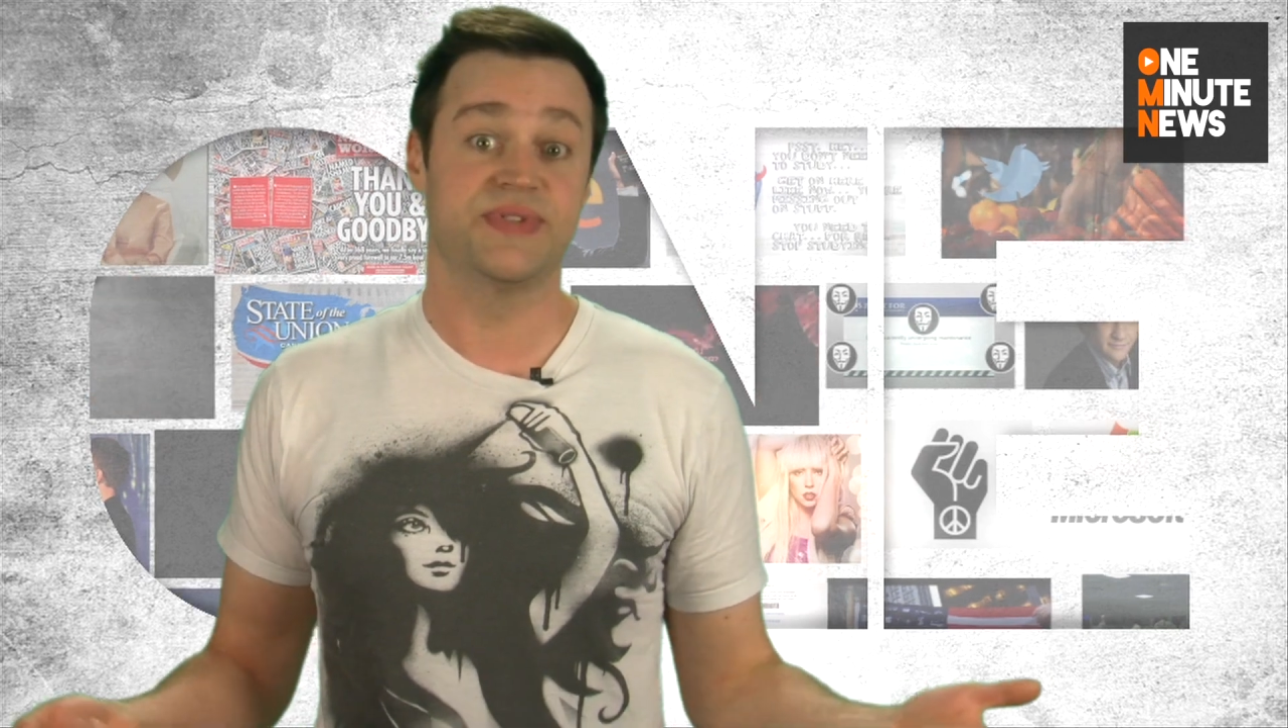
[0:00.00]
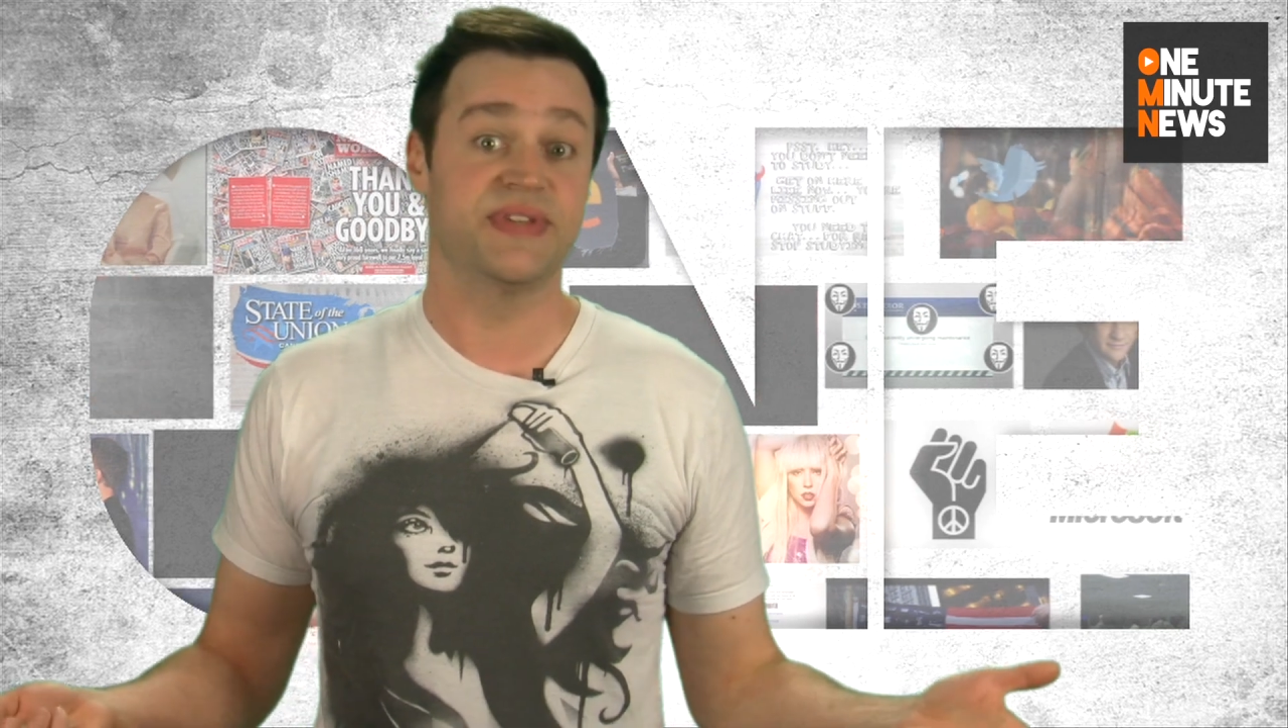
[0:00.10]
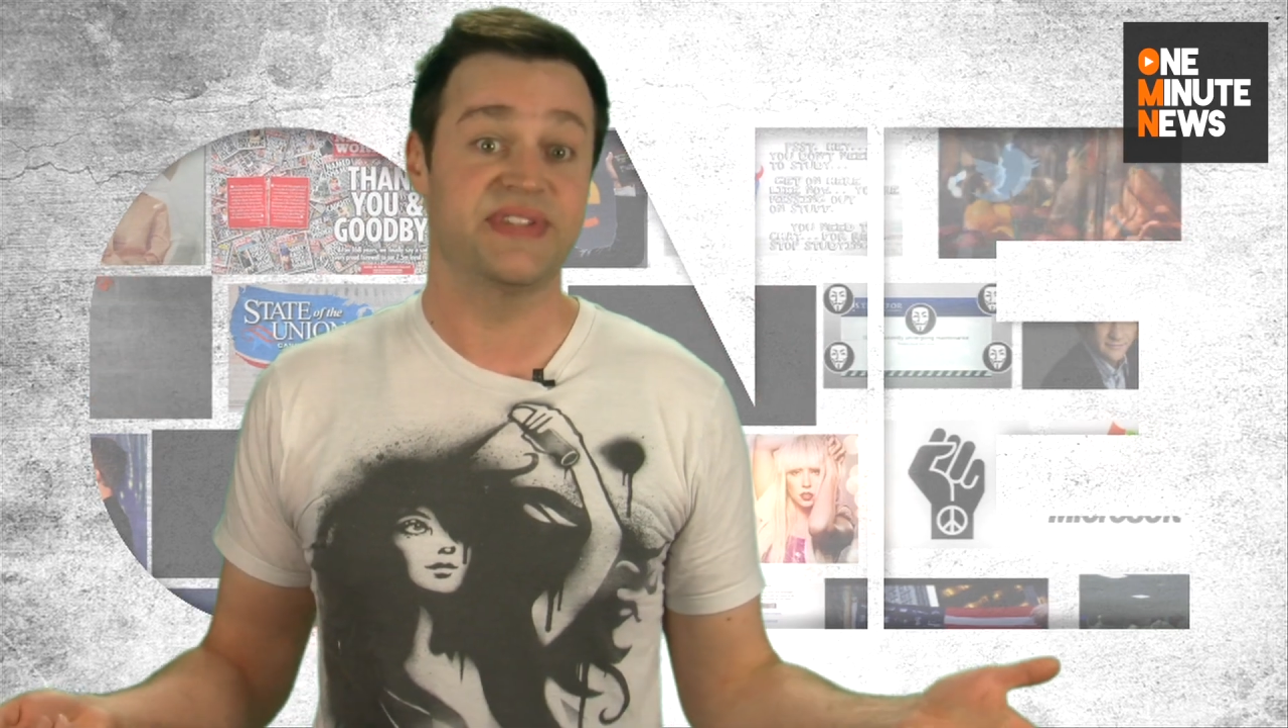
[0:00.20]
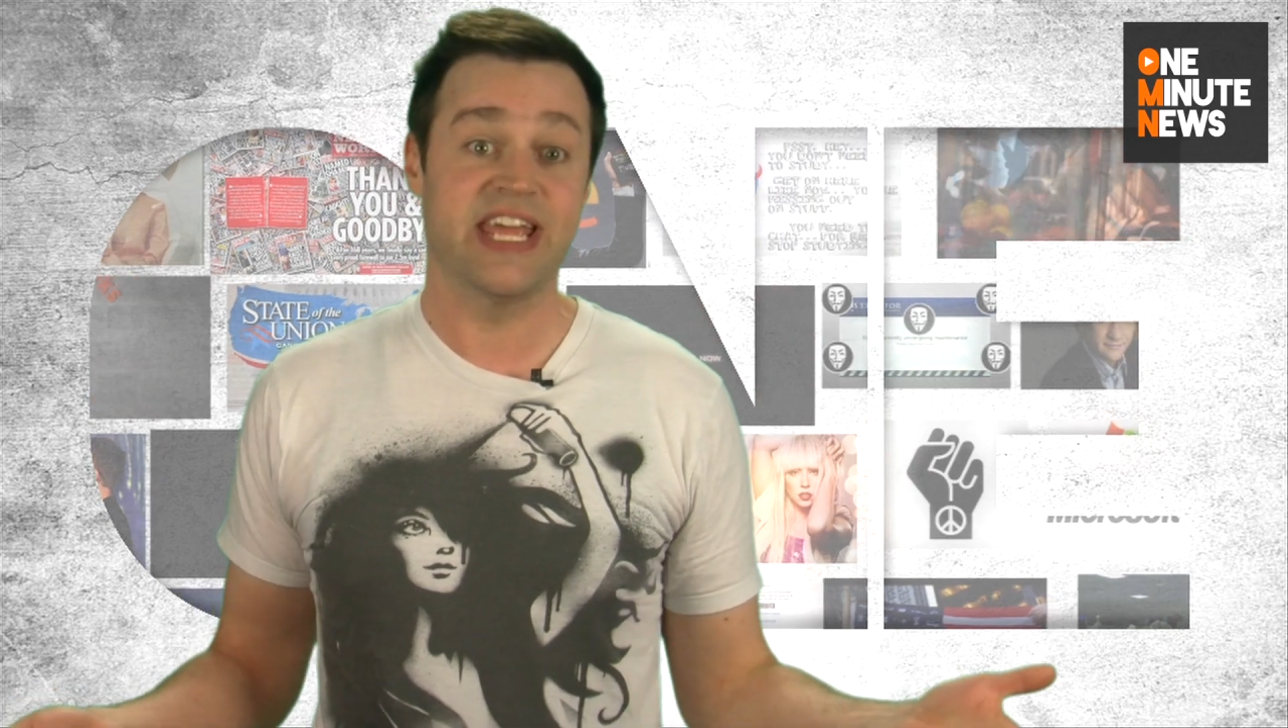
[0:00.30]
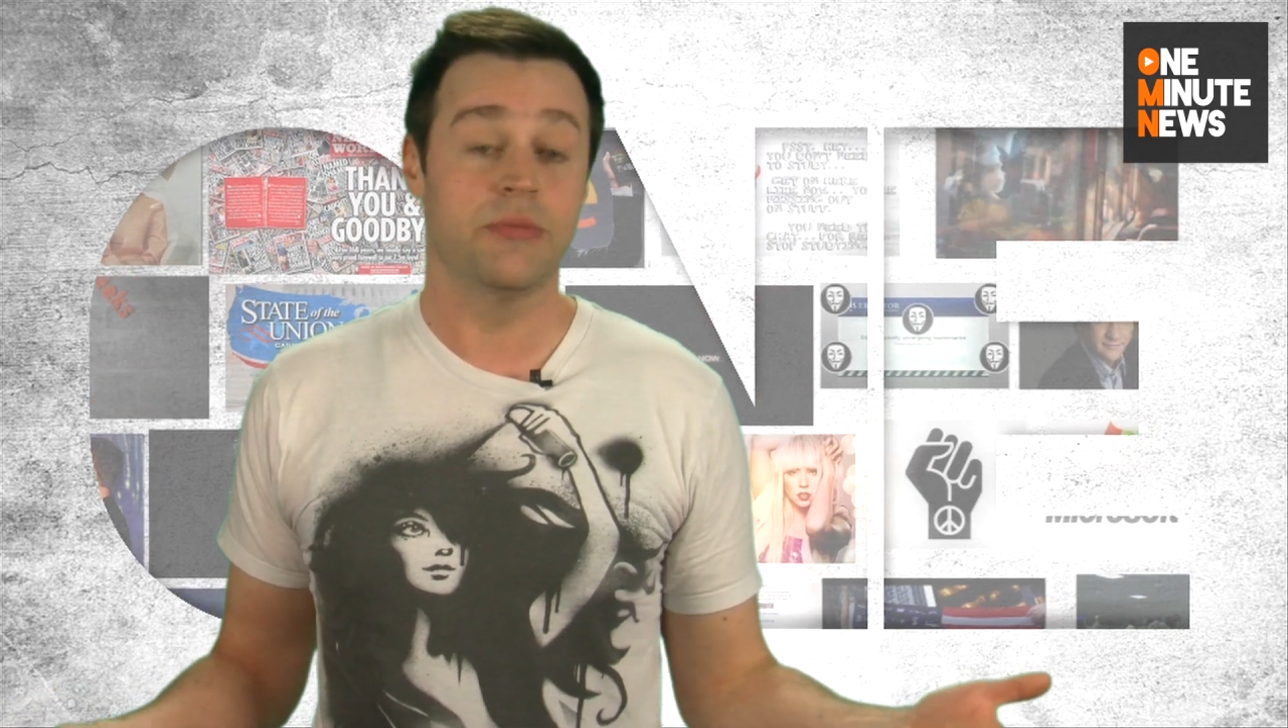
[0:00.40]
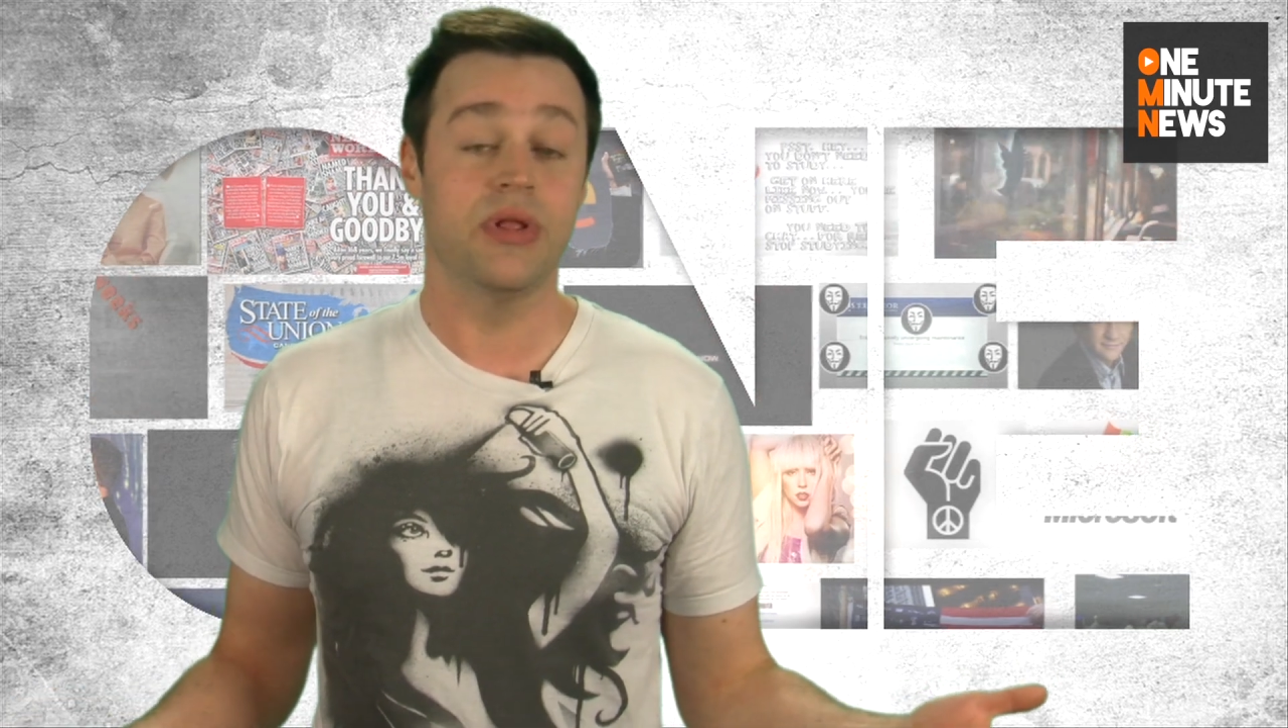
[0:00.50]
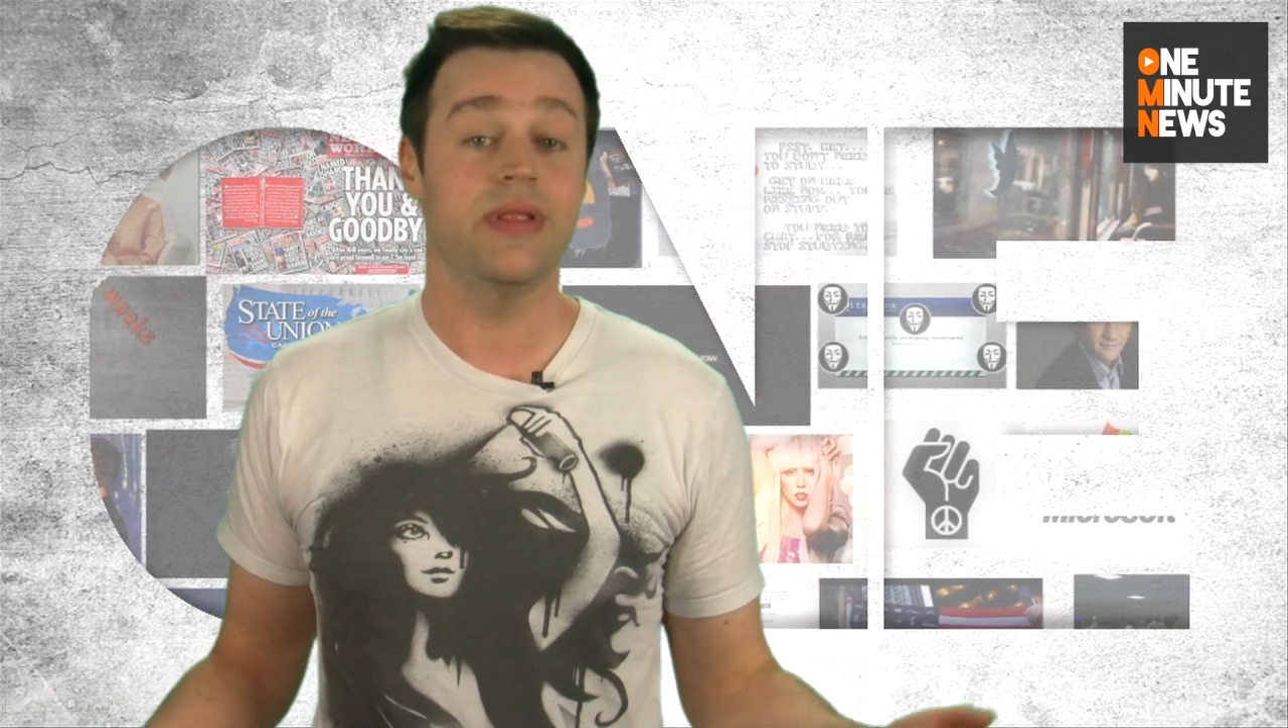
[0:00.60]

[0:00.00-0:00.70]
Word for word: sustainable